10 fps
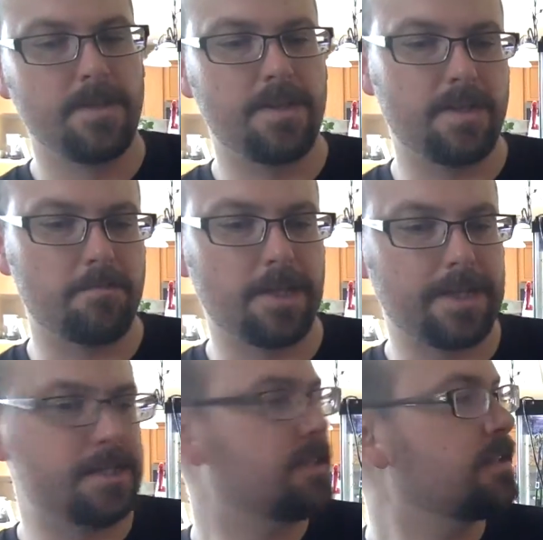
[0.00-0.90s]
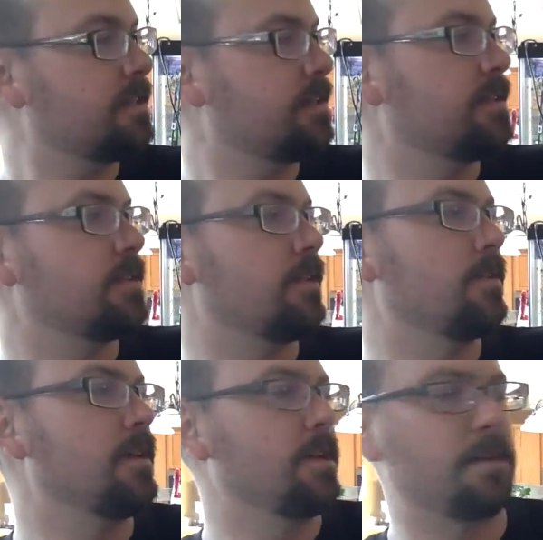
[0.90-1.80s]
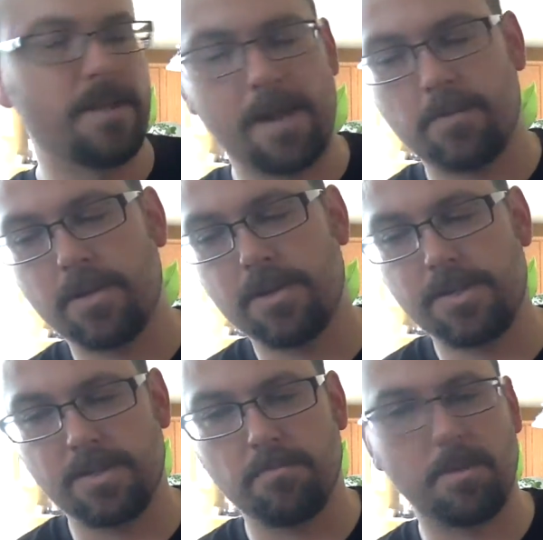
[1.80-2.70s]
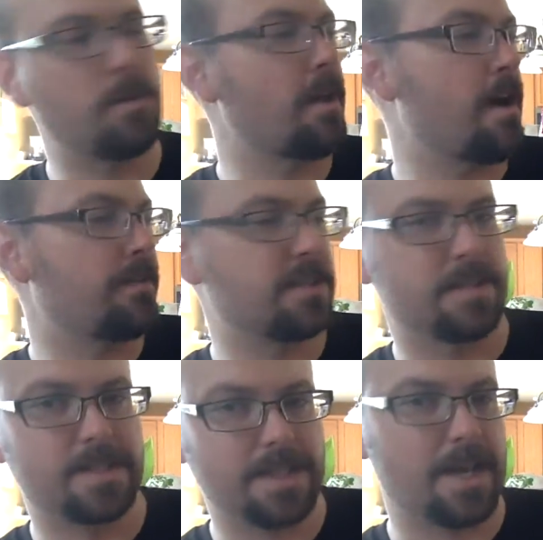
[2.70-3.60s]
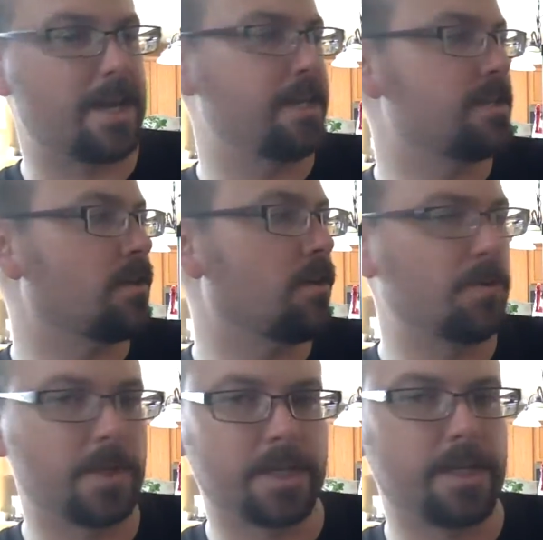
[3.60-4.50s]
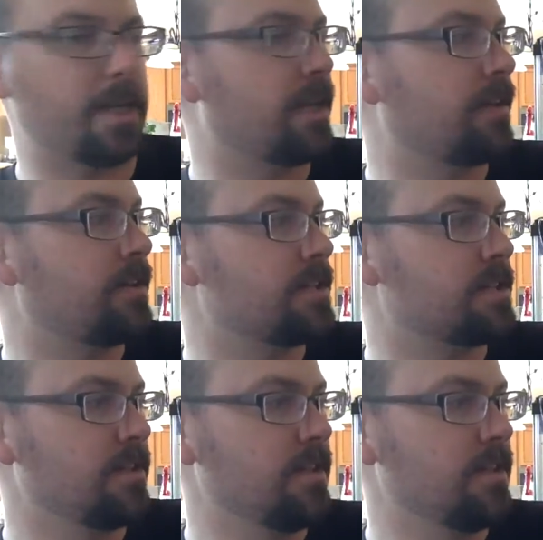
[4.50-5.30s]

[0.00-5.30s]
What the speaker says: in place. So hammer-ons and pull-offs and slides all working together, just